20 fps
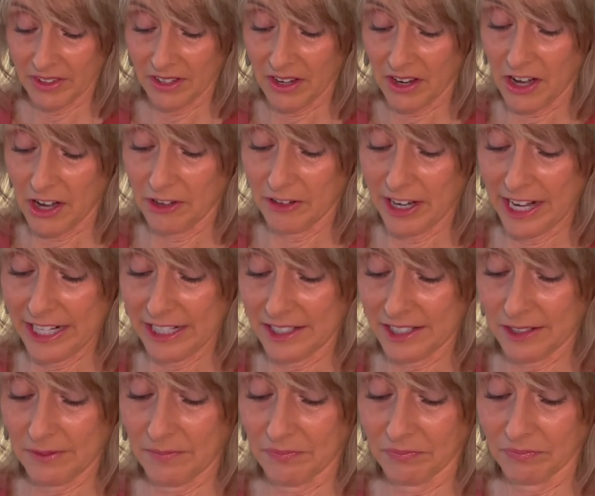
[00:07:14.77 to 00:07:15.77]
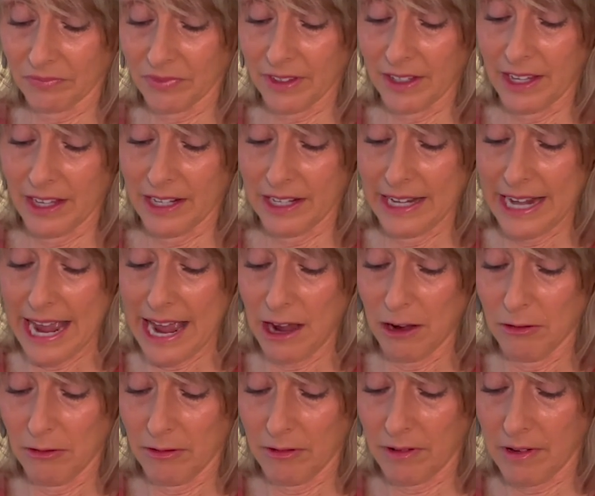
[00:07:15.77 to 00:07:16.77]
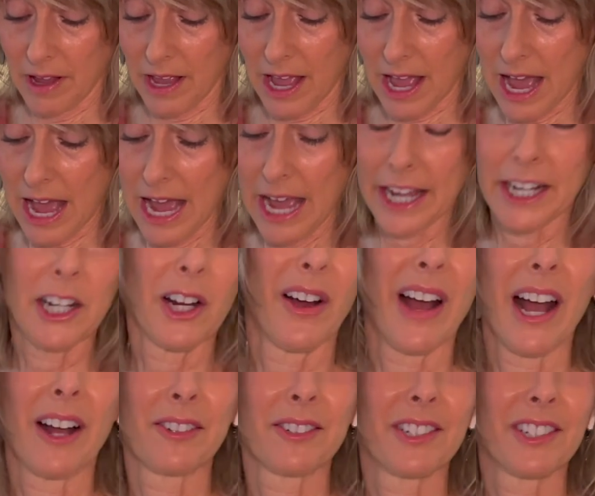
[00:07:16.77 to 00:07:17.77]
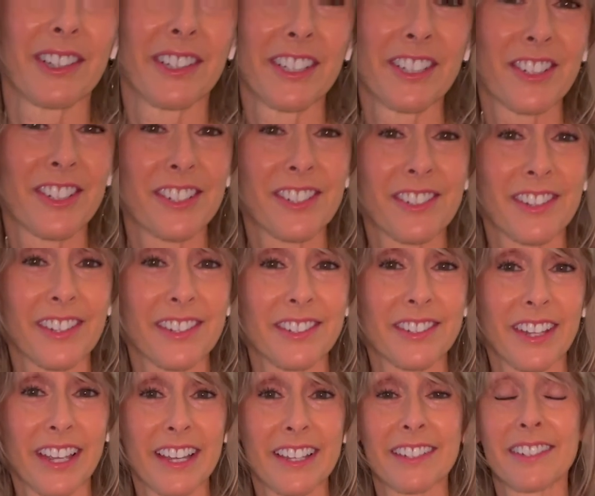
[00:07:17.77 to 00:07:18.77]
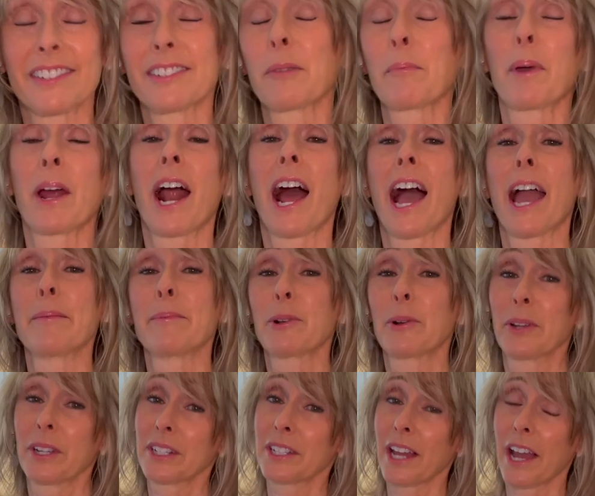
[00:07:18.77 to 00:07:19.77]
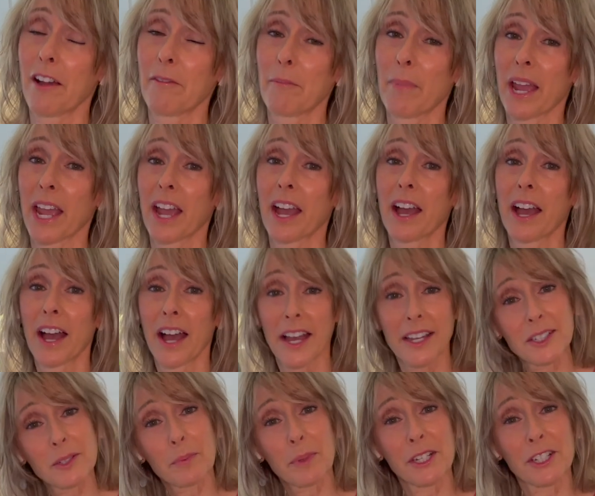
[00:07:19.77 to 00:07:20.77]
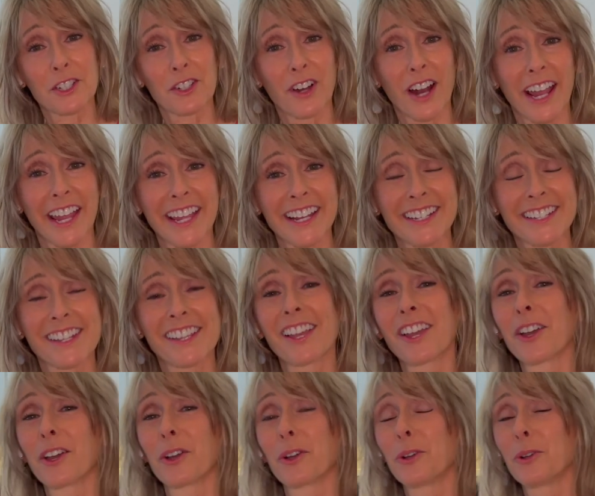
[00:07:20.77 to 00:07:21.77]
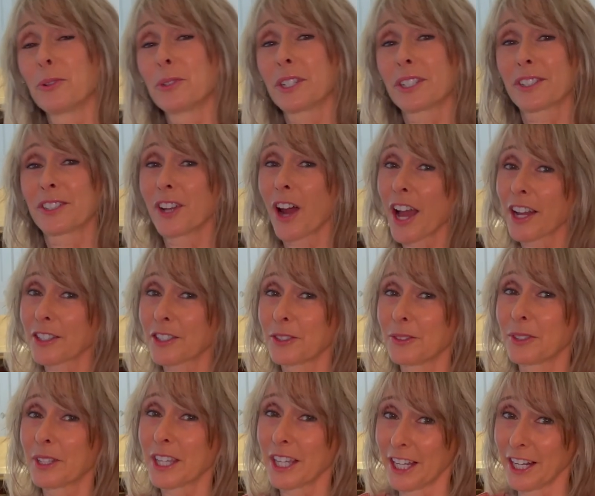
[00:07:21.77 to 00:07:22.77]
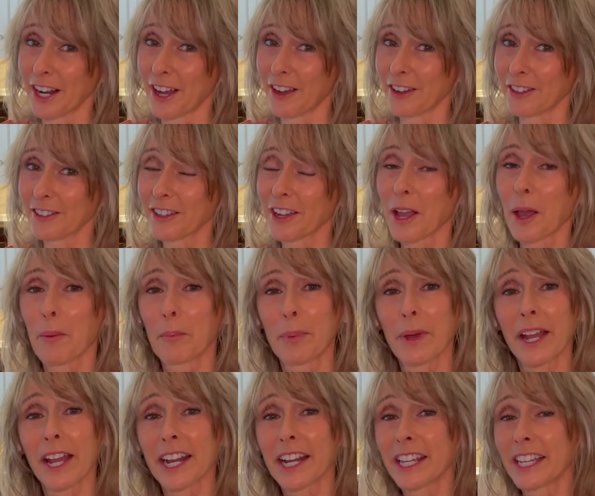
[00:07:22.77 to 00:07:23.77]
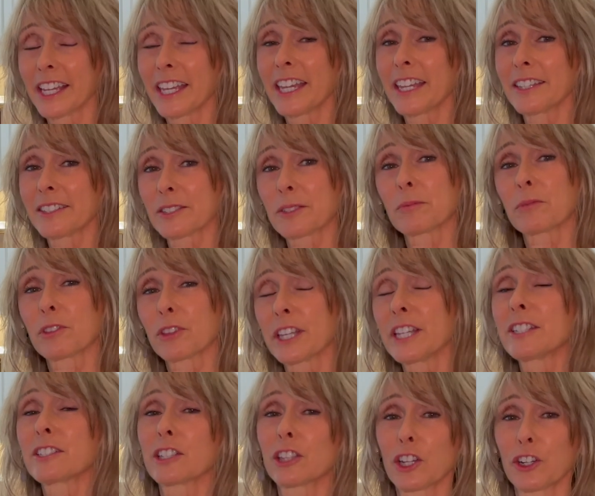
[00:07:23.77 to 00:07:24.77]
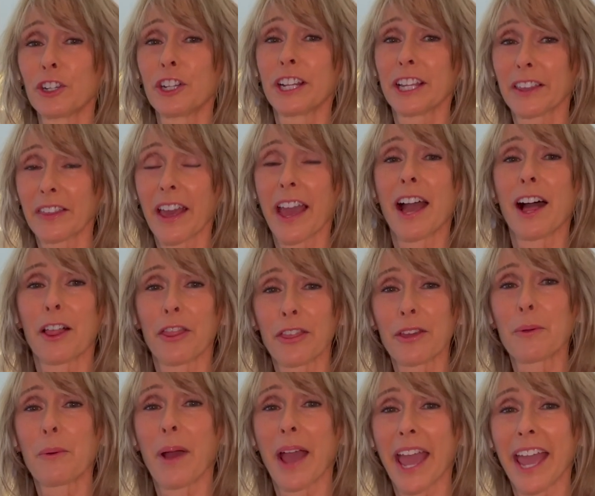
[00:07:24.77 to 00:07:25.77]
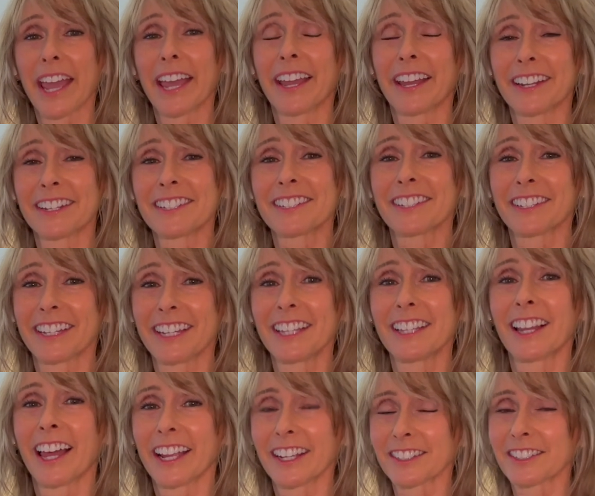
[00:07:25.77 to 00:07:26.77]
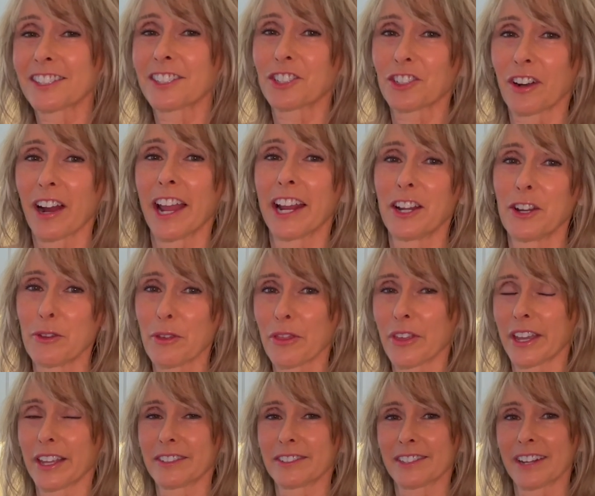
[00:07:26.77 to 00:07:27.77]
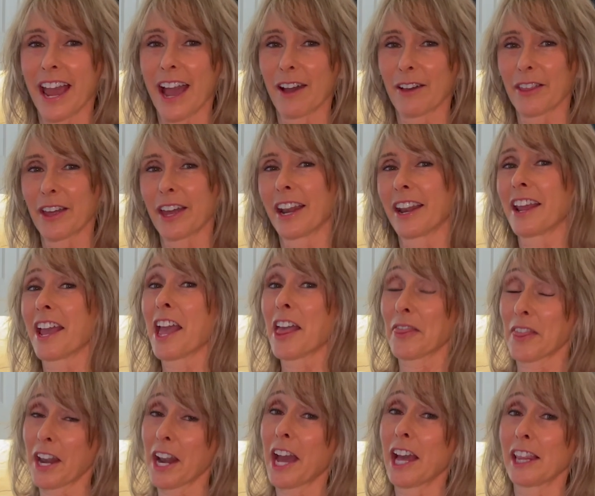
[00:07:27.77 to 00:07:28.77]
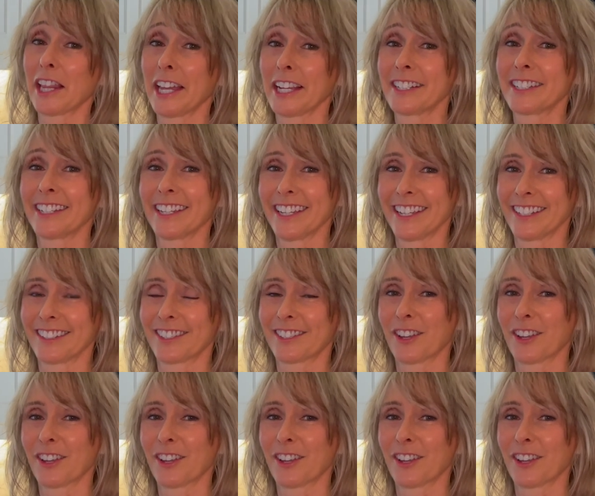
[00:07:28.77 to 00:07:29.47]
All right. Now, I know how delicious this is, but I'm going to have my husband try it, who does not do keto, but he's learning the healthy way, and he likes to try new things now that I like to eat.